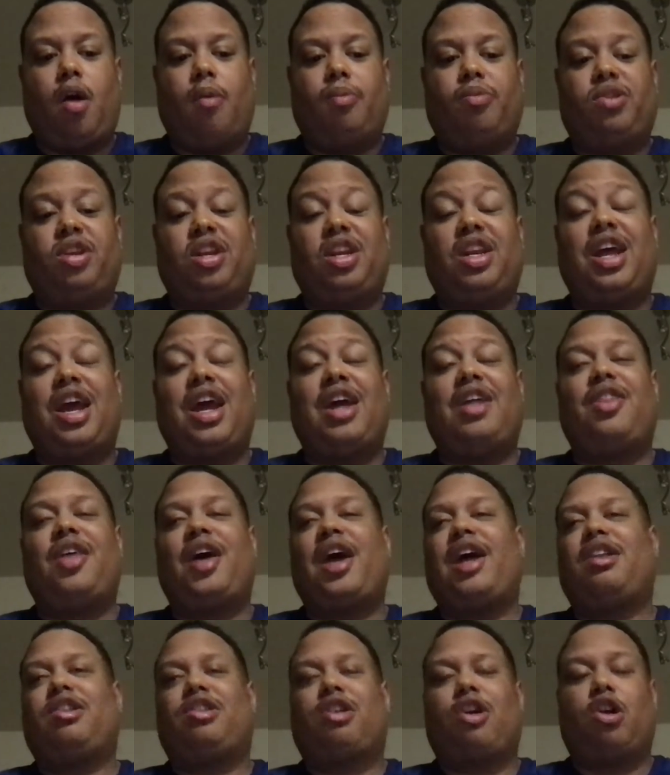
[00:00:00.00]
Today,
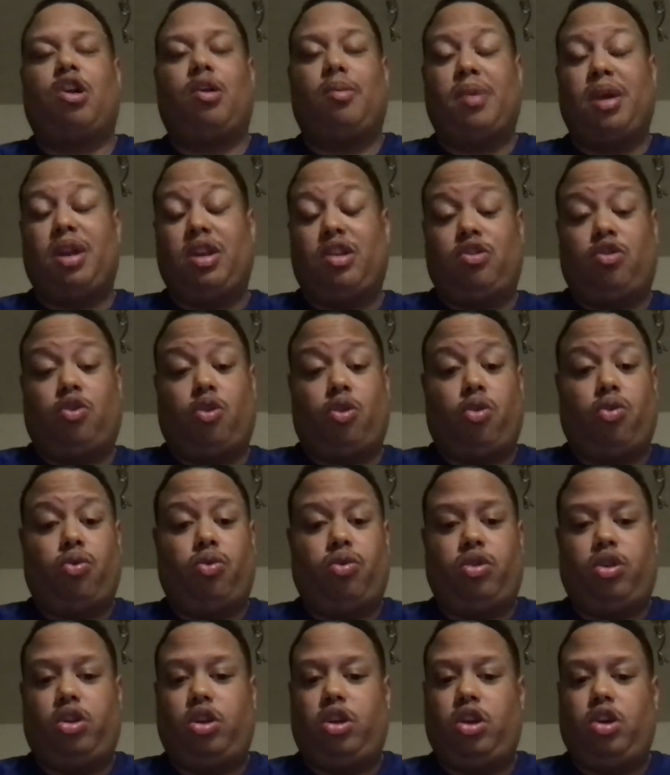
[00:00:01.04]
that tournament has
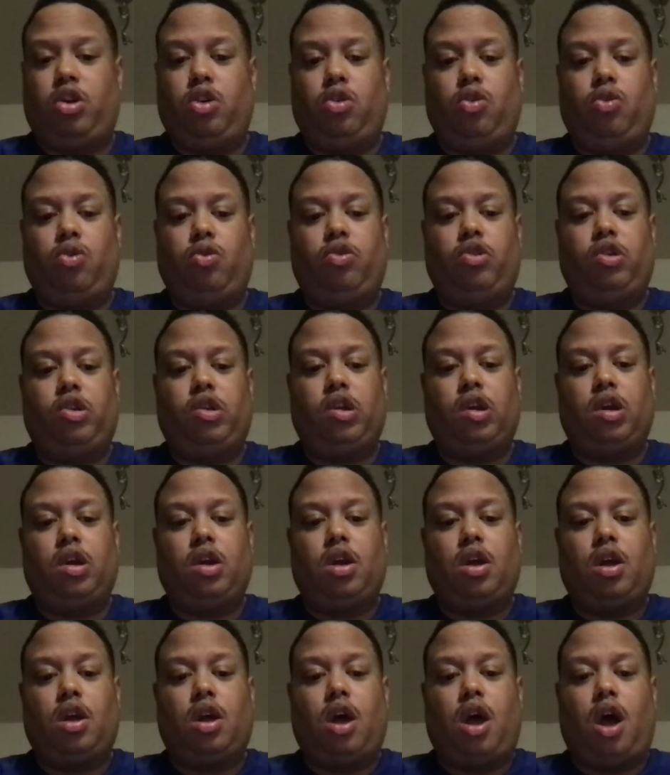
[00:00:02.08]
grown huge.
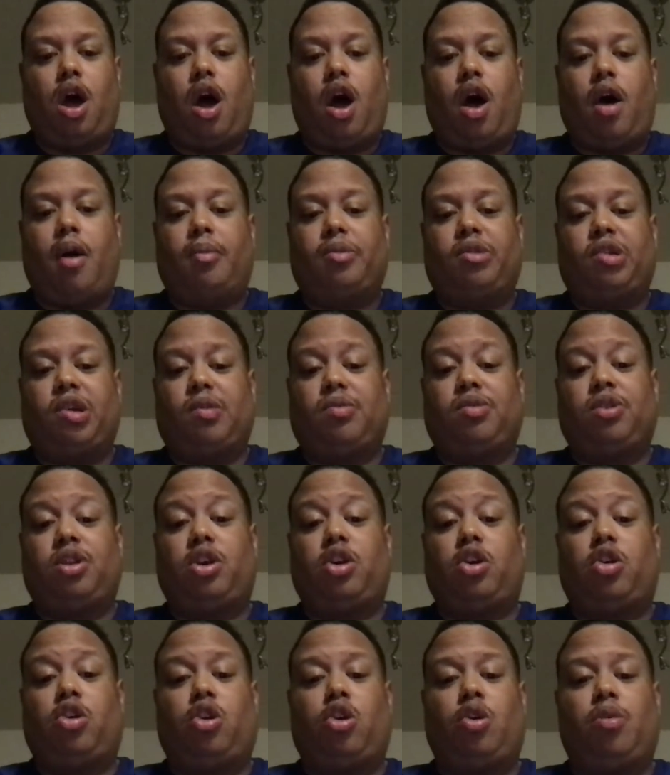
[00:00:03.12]
In terms
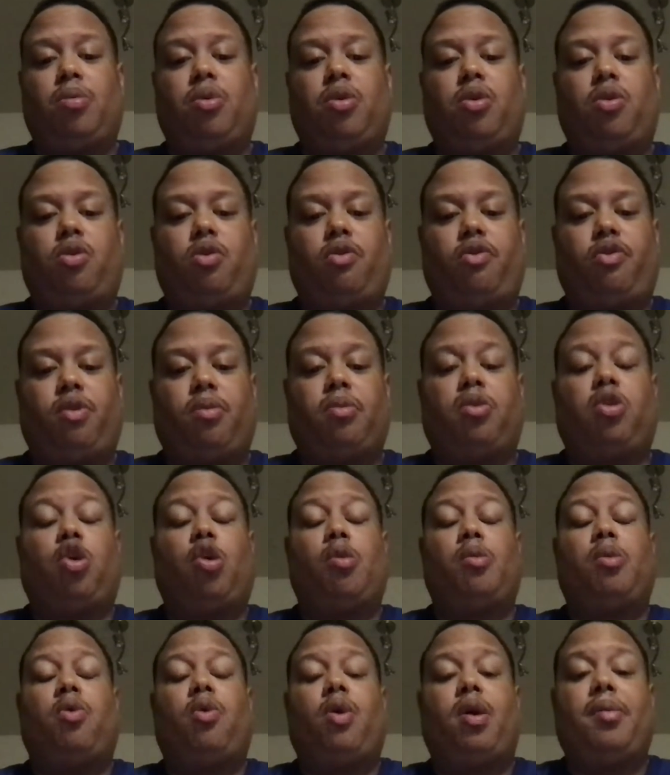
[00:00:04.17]
of
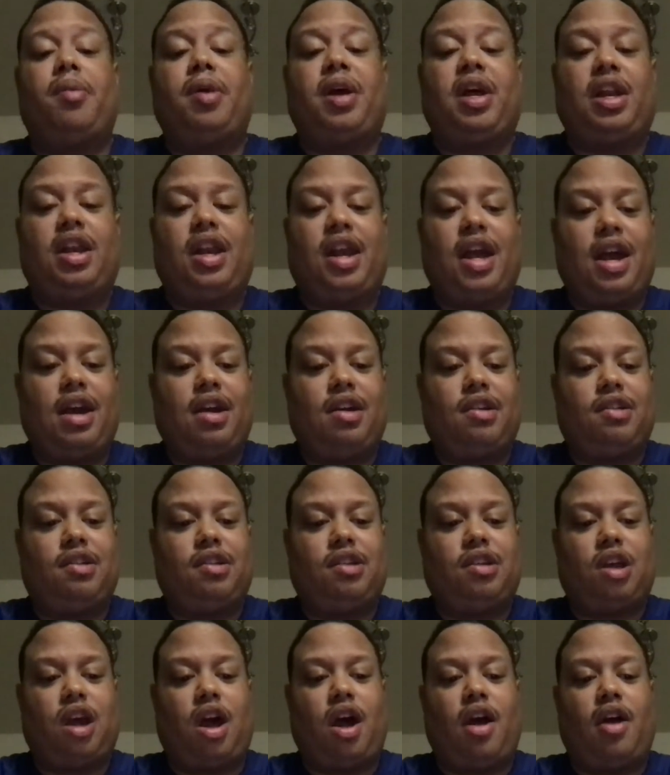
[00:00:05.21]
Global Web
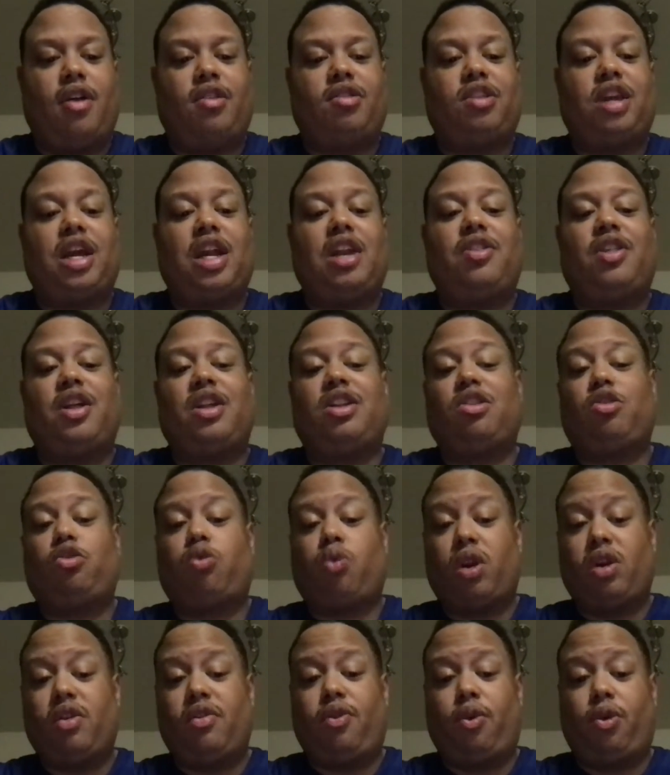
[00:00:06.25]
Index, stated that the
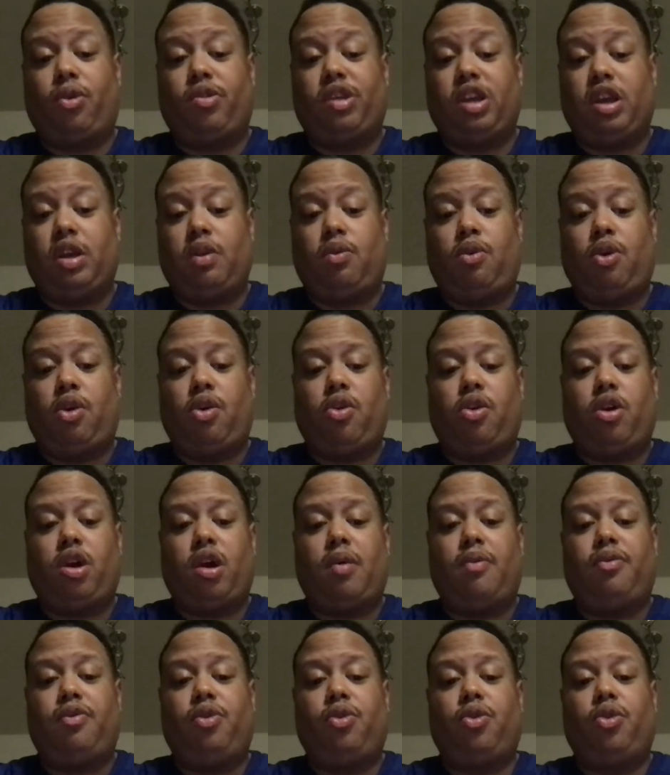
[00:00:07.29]
2014 World
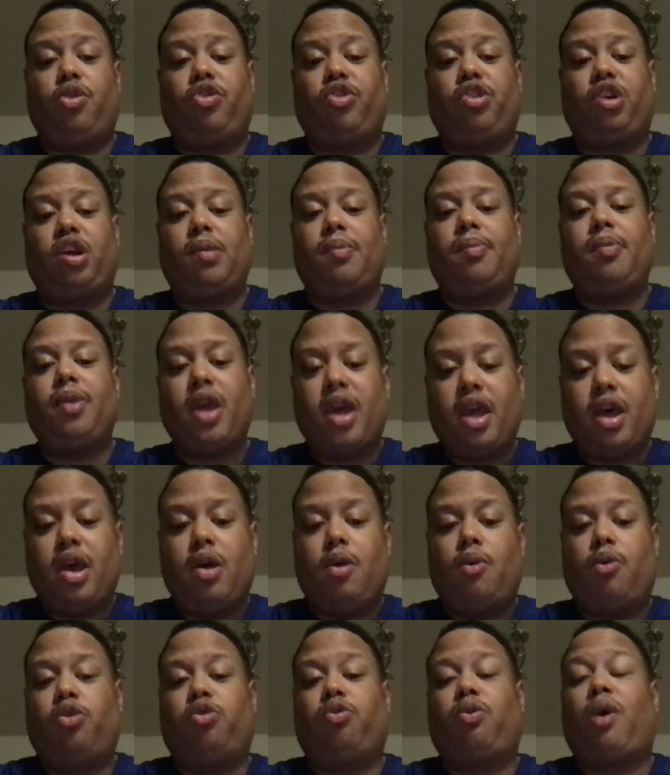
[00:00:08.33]
Cup viewership
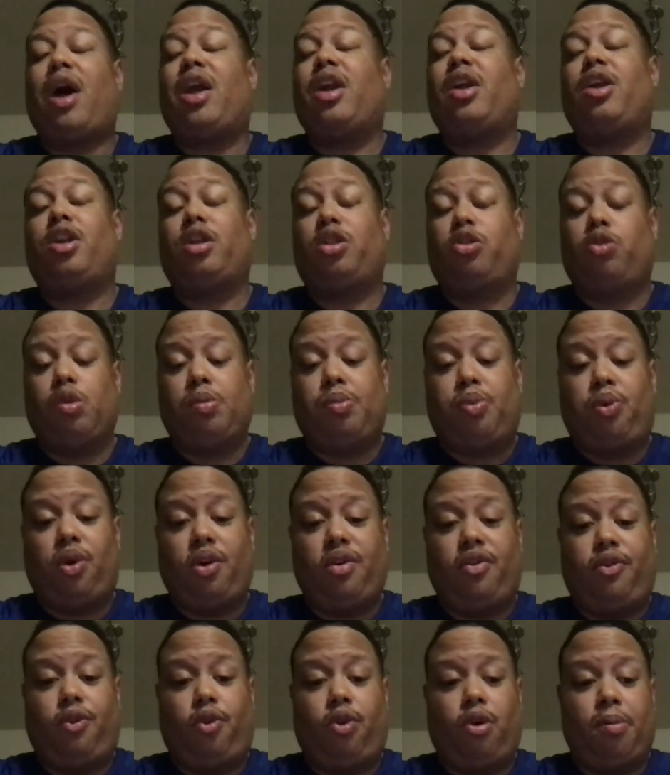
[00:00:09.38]
was right under
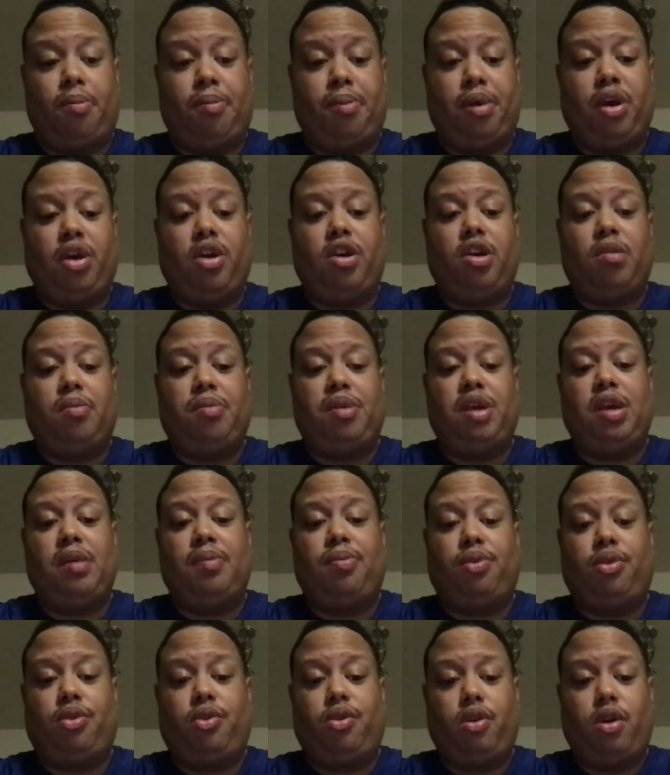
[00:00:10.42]
3.4 billion
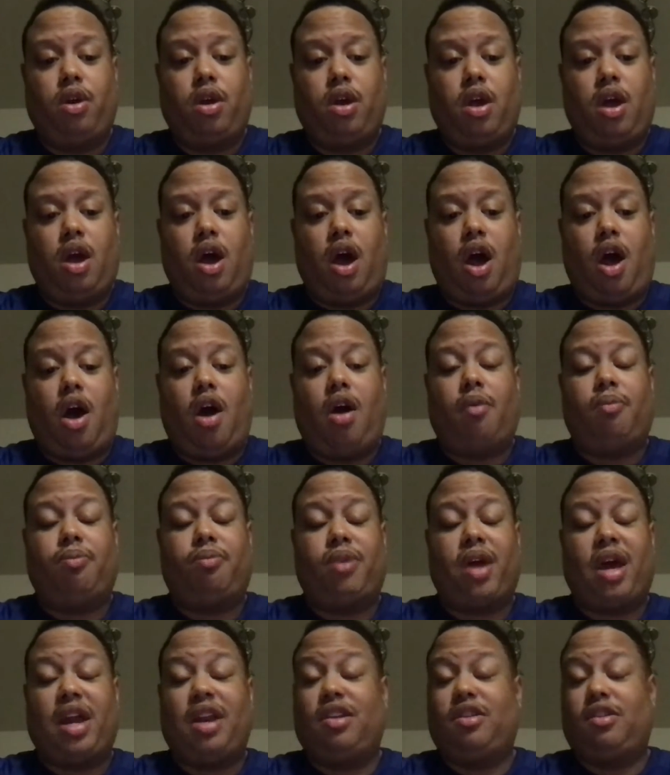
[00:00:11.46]
people.
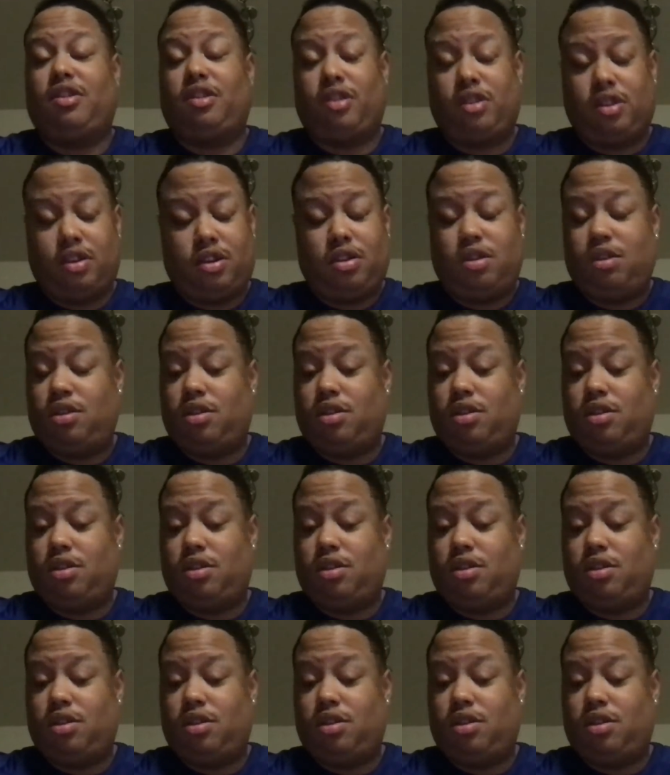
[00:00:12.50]
That is